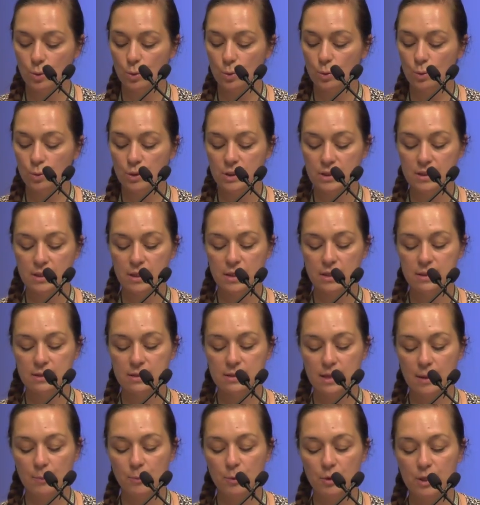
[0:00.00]
or assigned
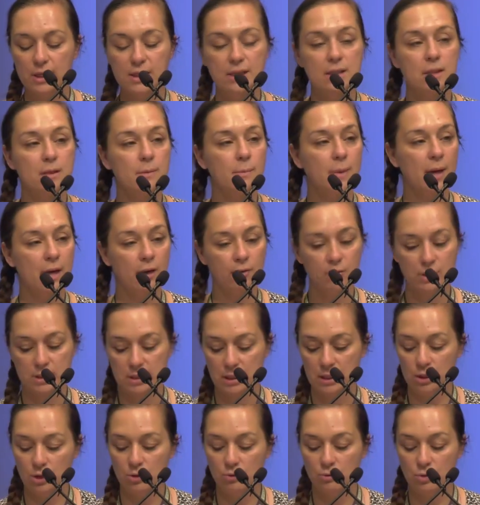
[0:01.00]
separately to the
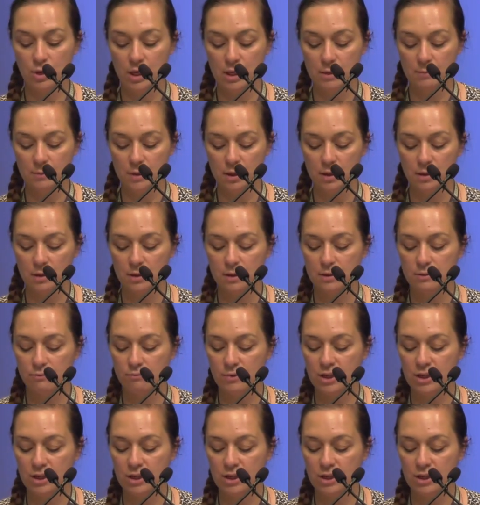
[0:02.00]
parent EU trademark,